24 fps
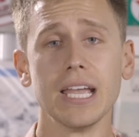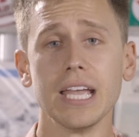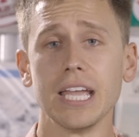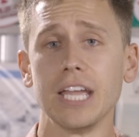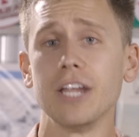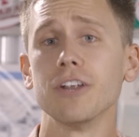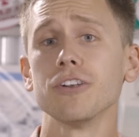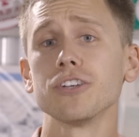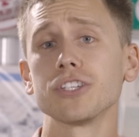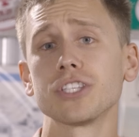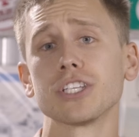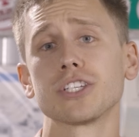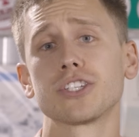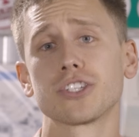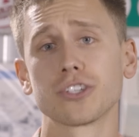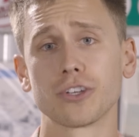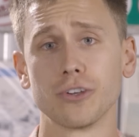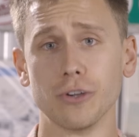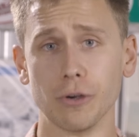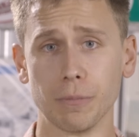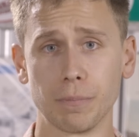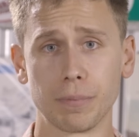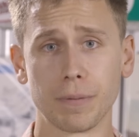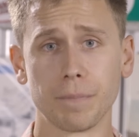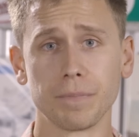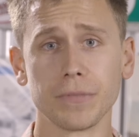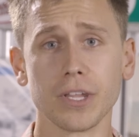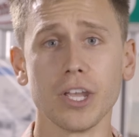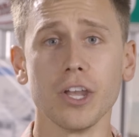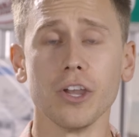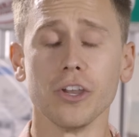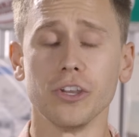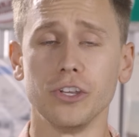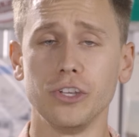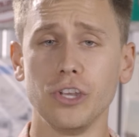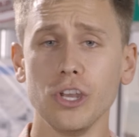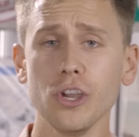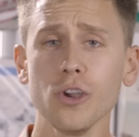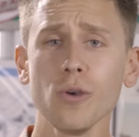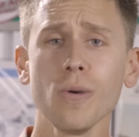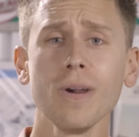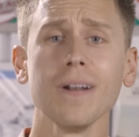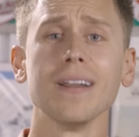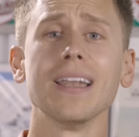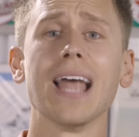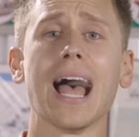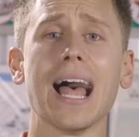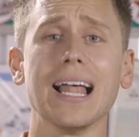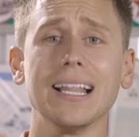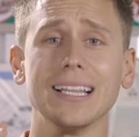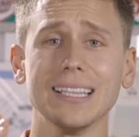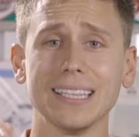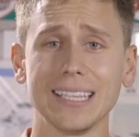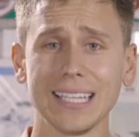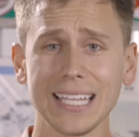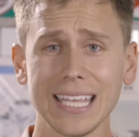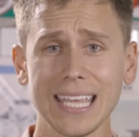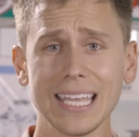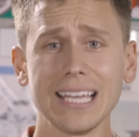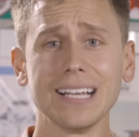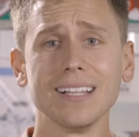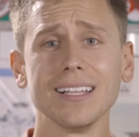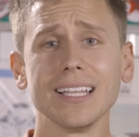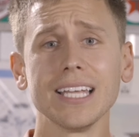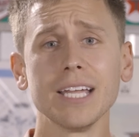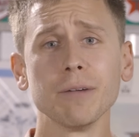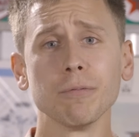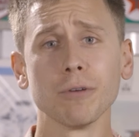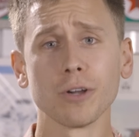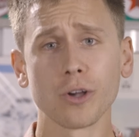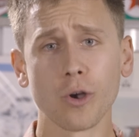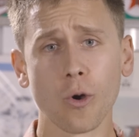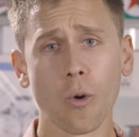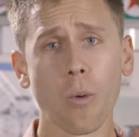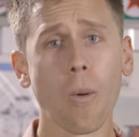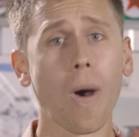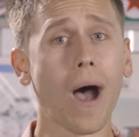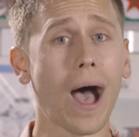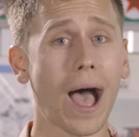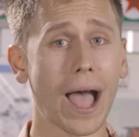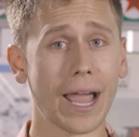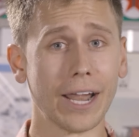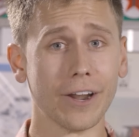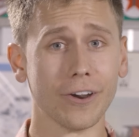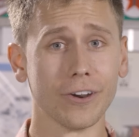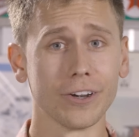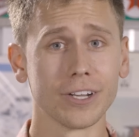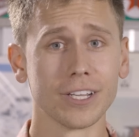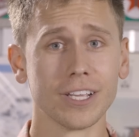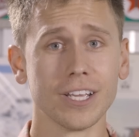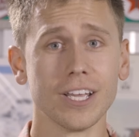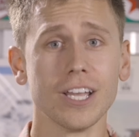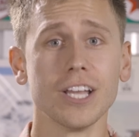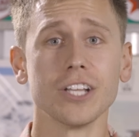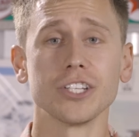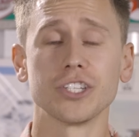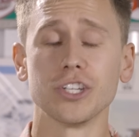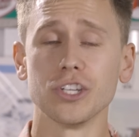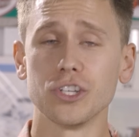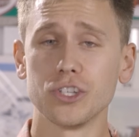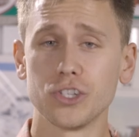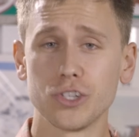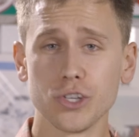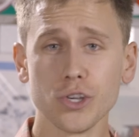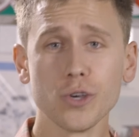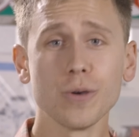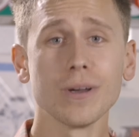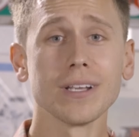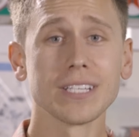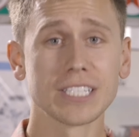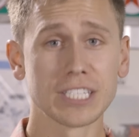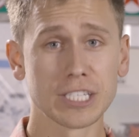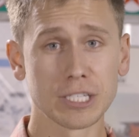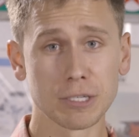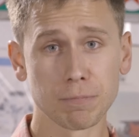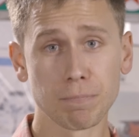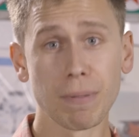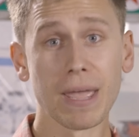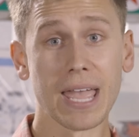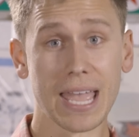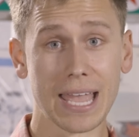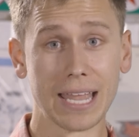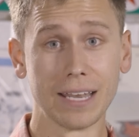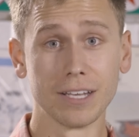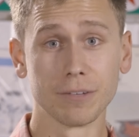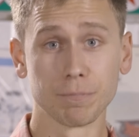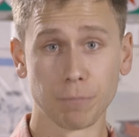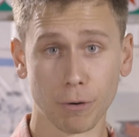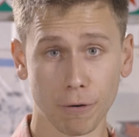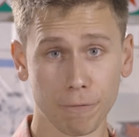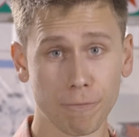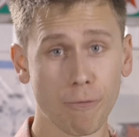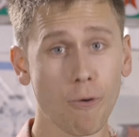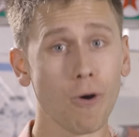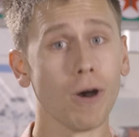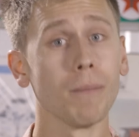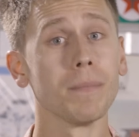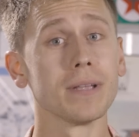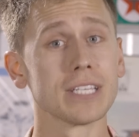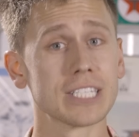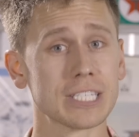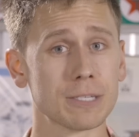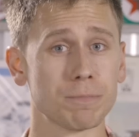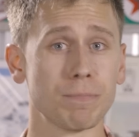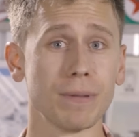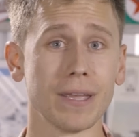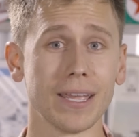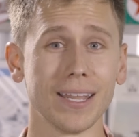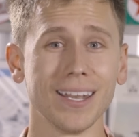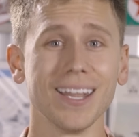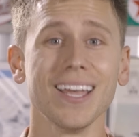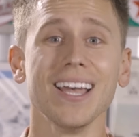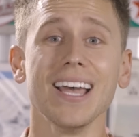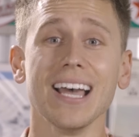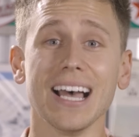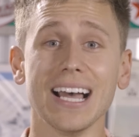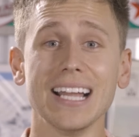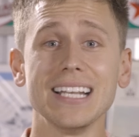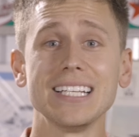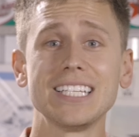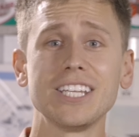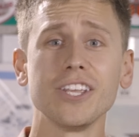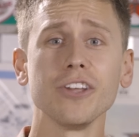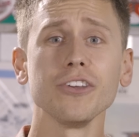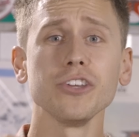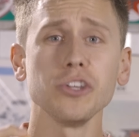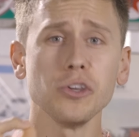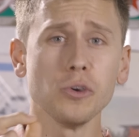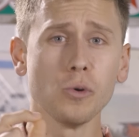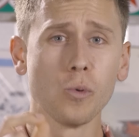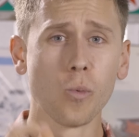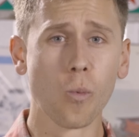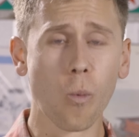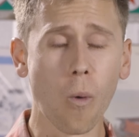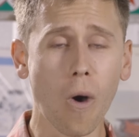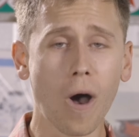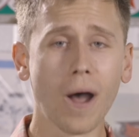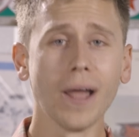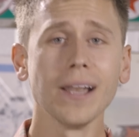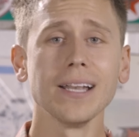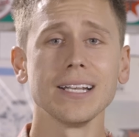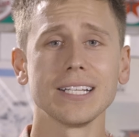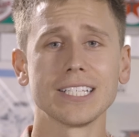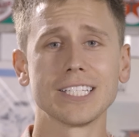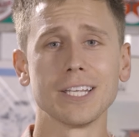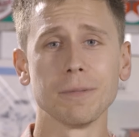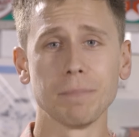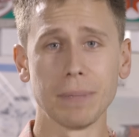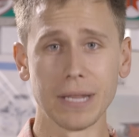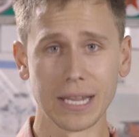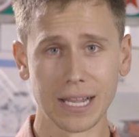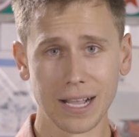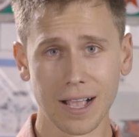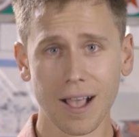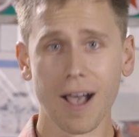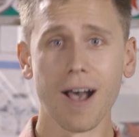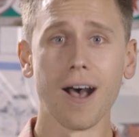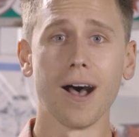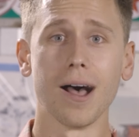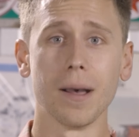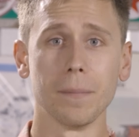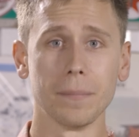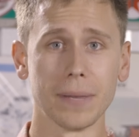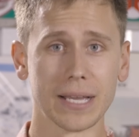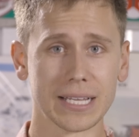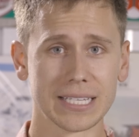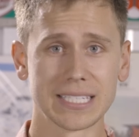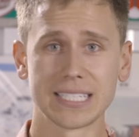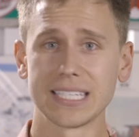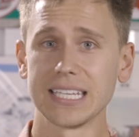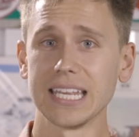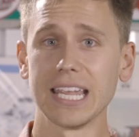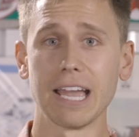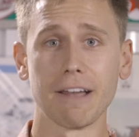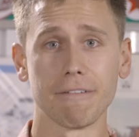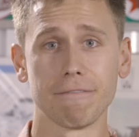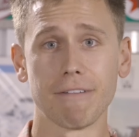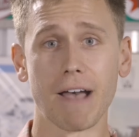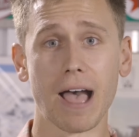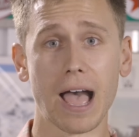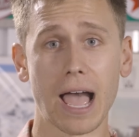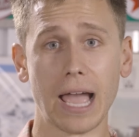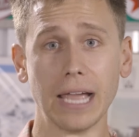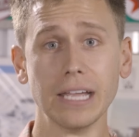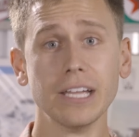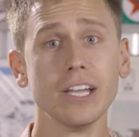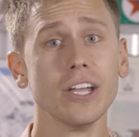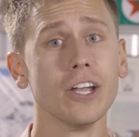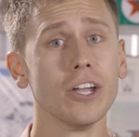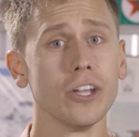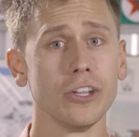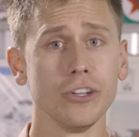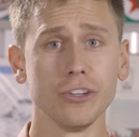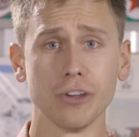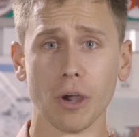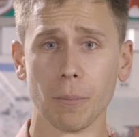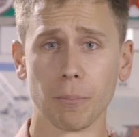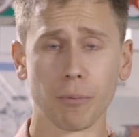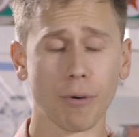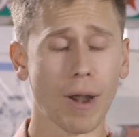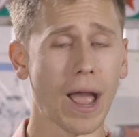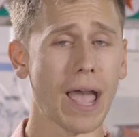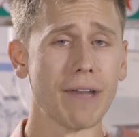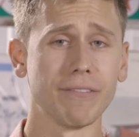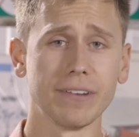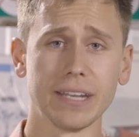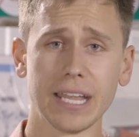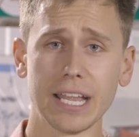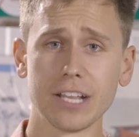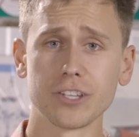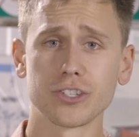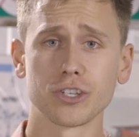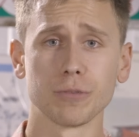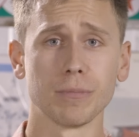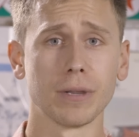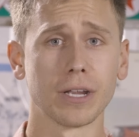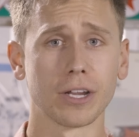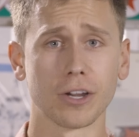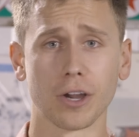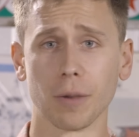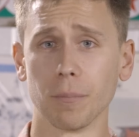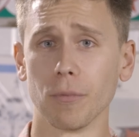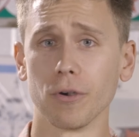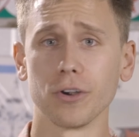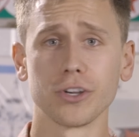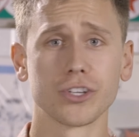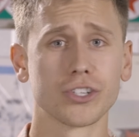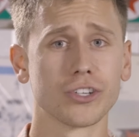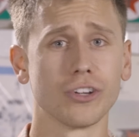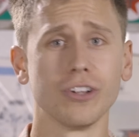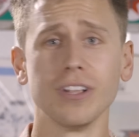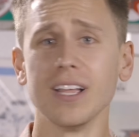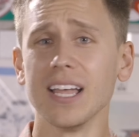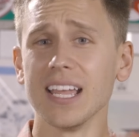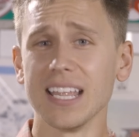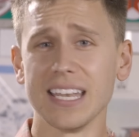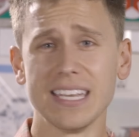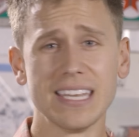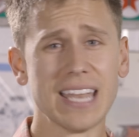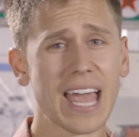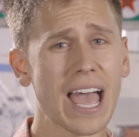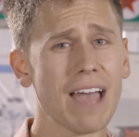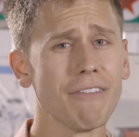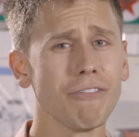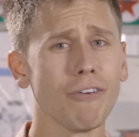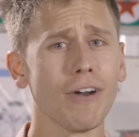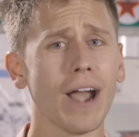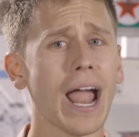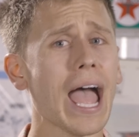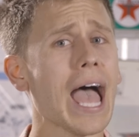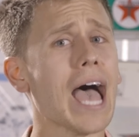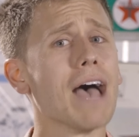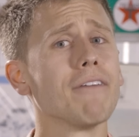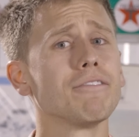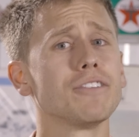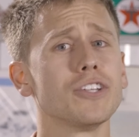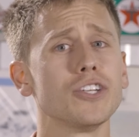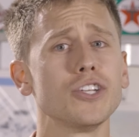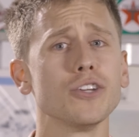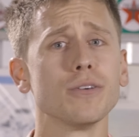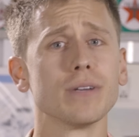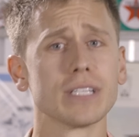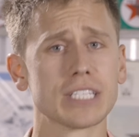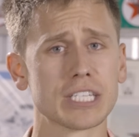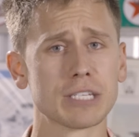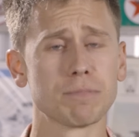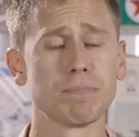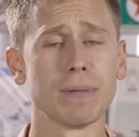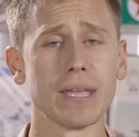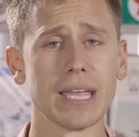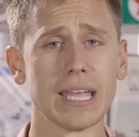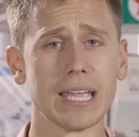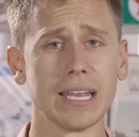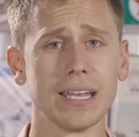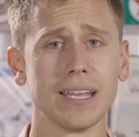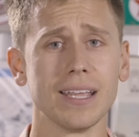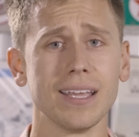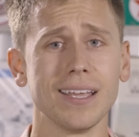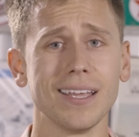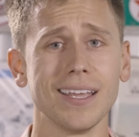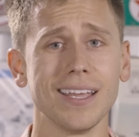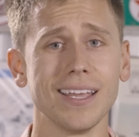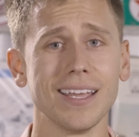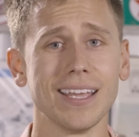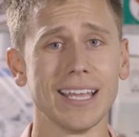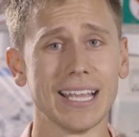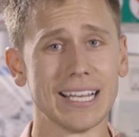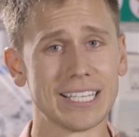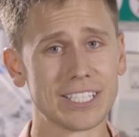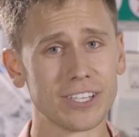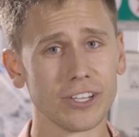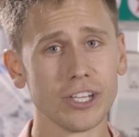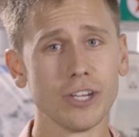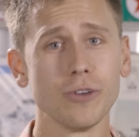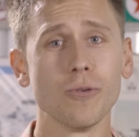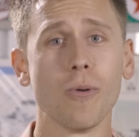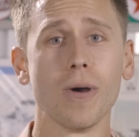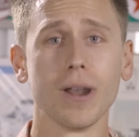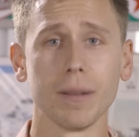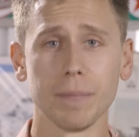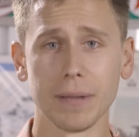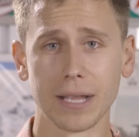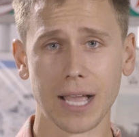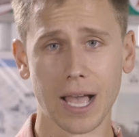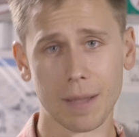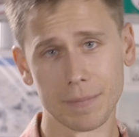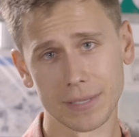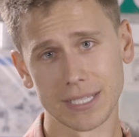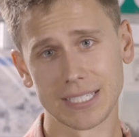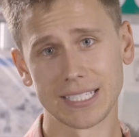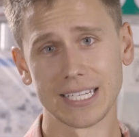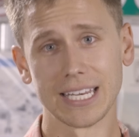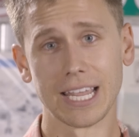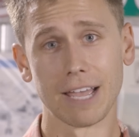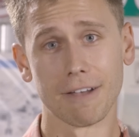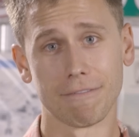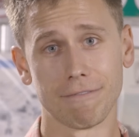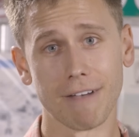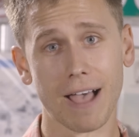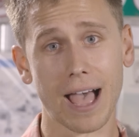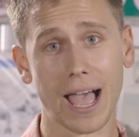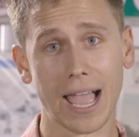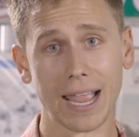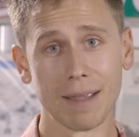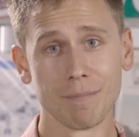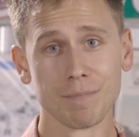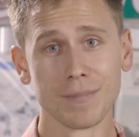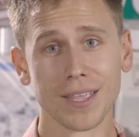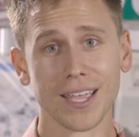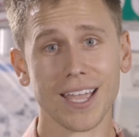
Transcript: Here's the scoop. You are not legally required to do a spin, perform a spin, until you want to become a C F I. You can go private, instrument, commercial, never have to do a spin until you want to become a C F I.